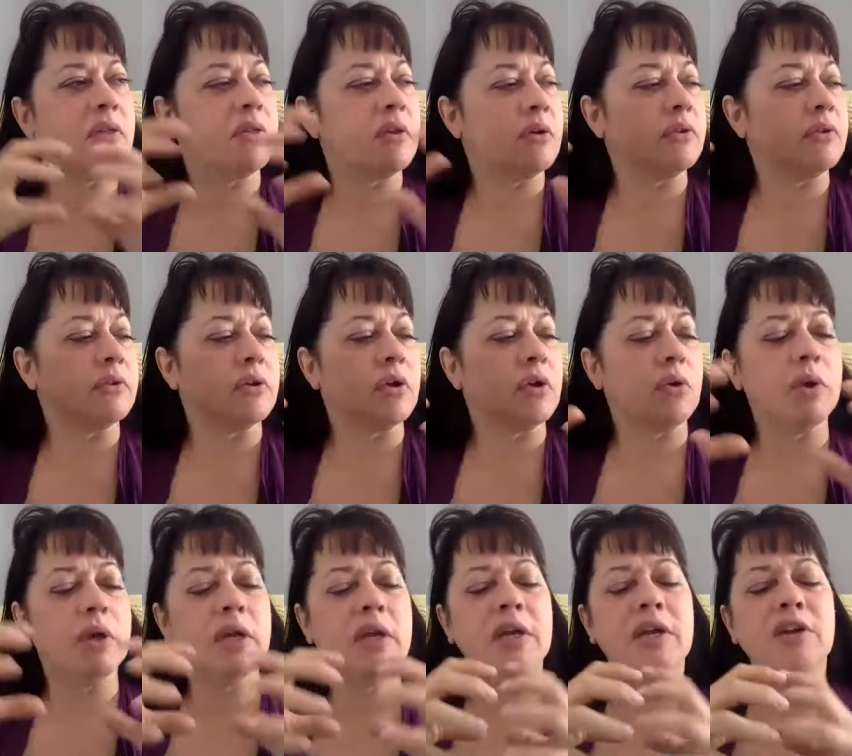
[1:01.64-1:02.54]
that there is a
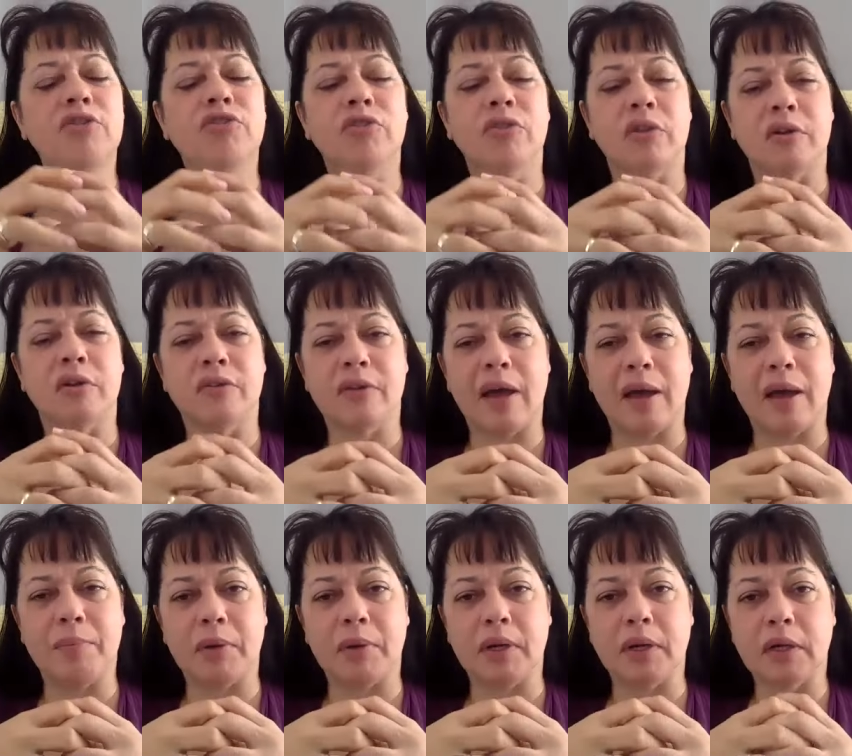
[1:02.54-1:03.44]
cohesion that is
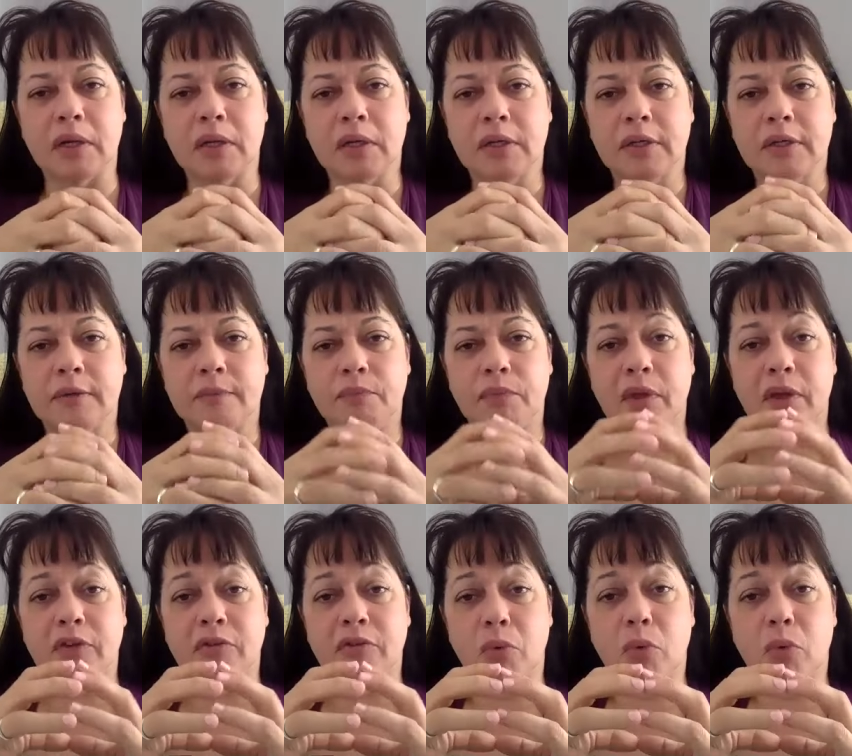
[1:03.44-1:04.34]
happening
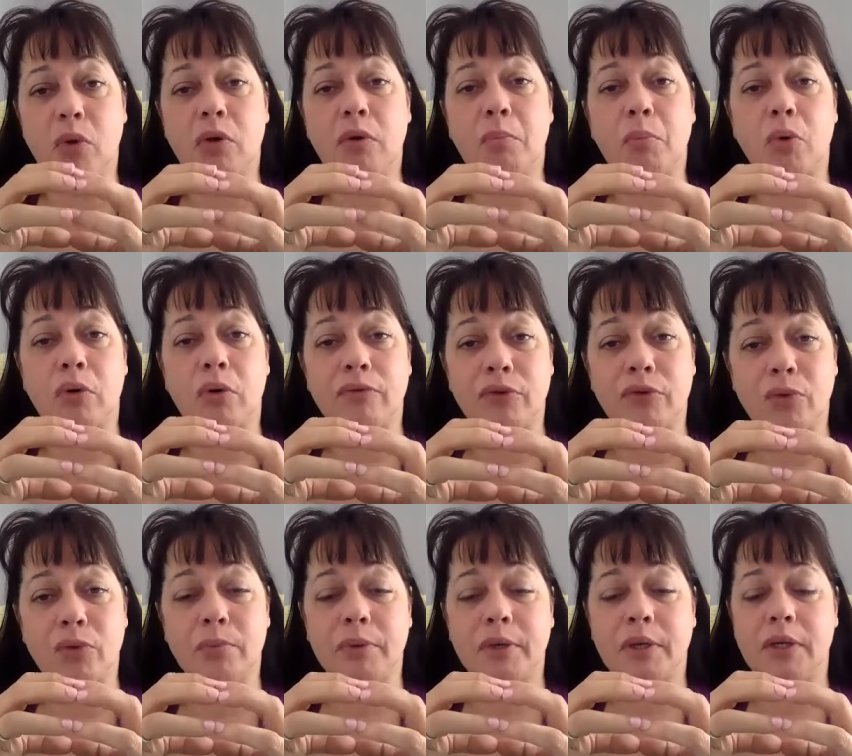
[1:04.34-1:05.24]
as more and more of
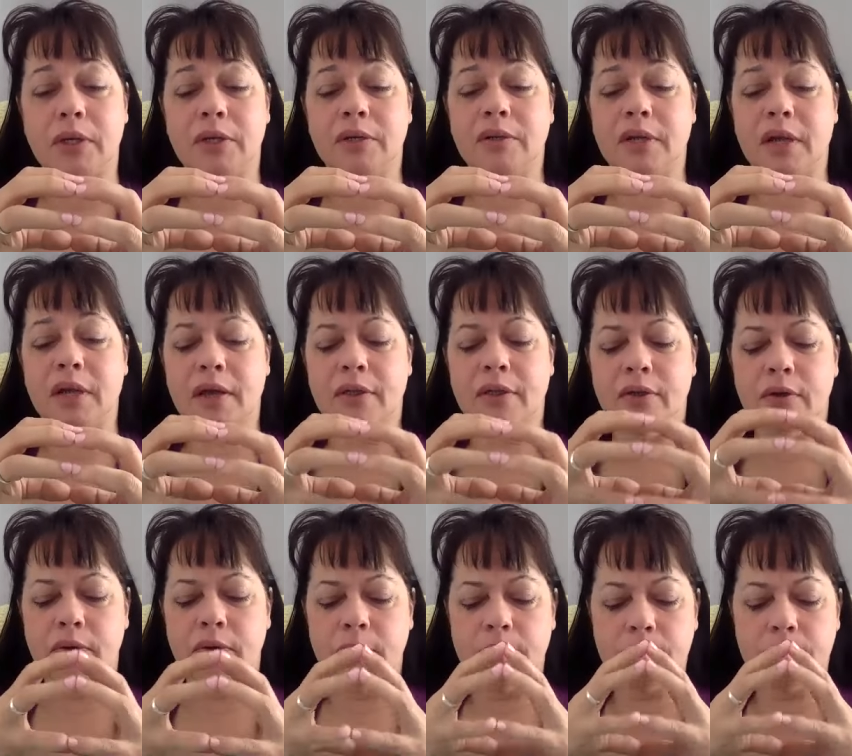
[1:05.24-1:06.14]
you are beginning to
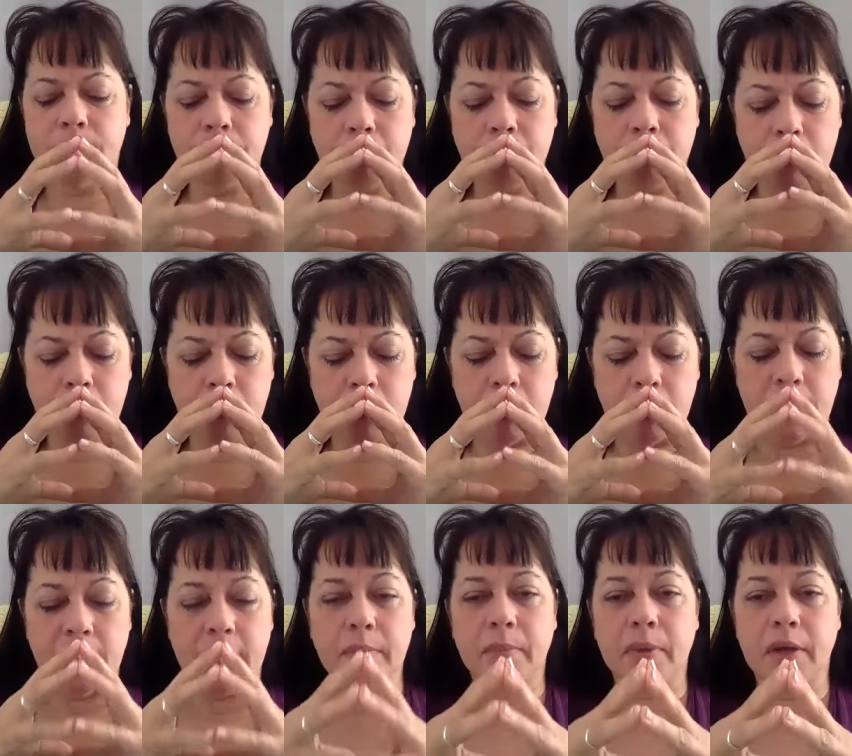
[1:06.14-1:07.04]
gather,
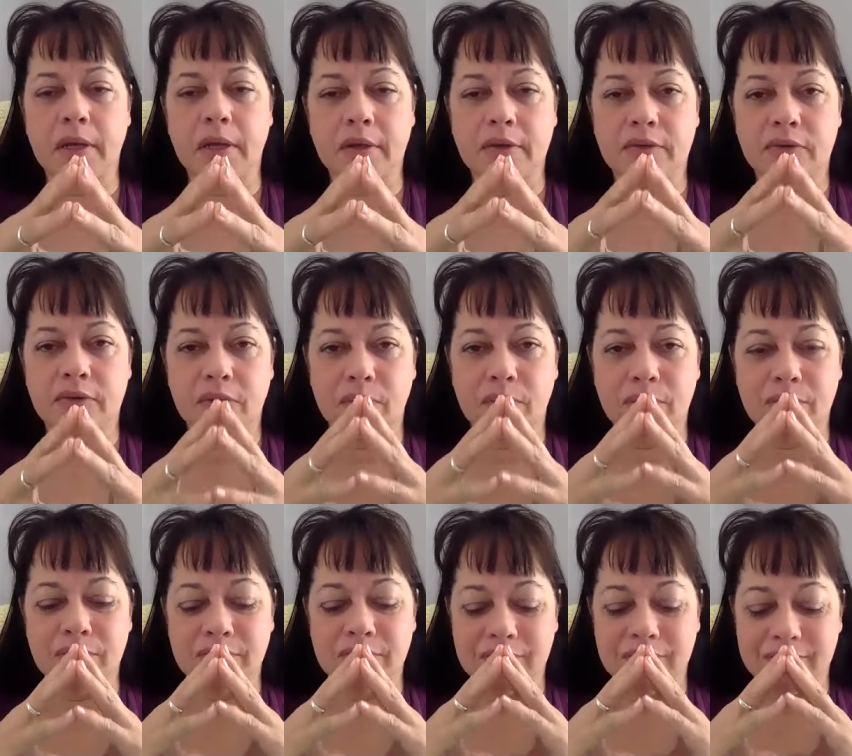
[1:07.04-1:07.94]
like-minded
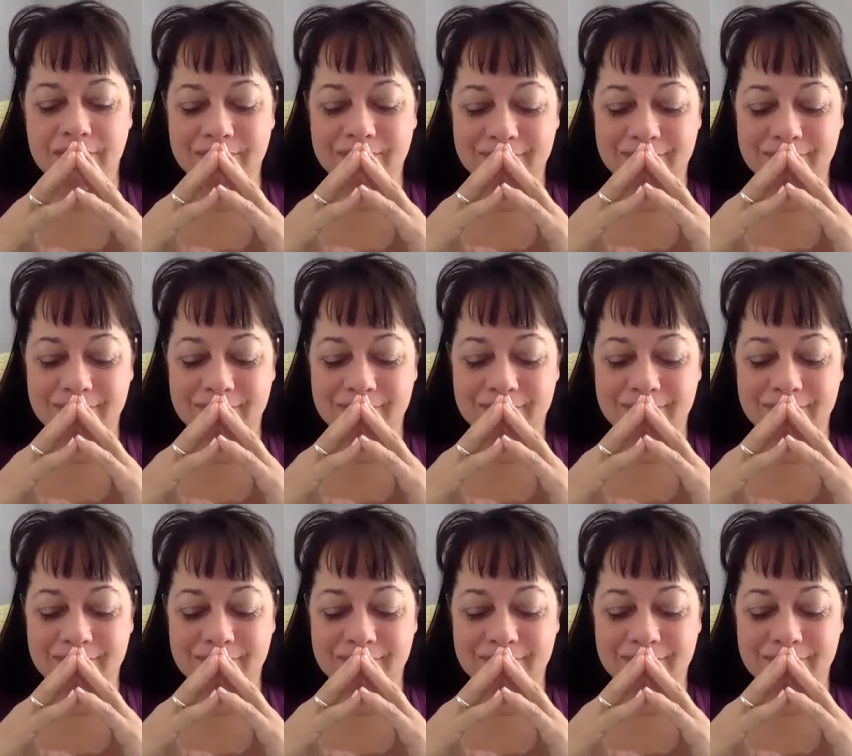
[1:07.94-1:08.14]
souls.